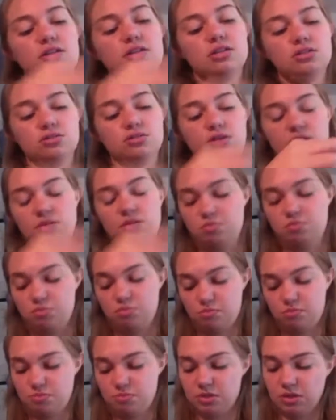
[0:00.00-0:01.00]
so I can
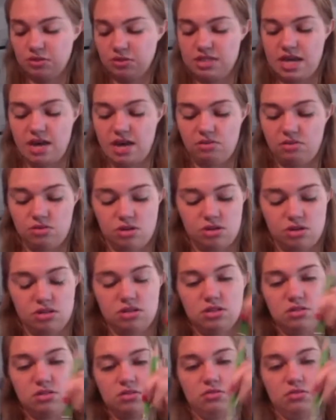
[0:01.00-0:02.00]
build down
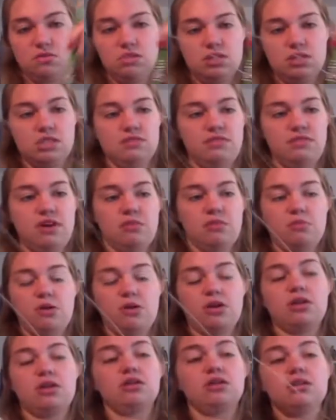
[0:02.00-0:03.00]
onto this flat part.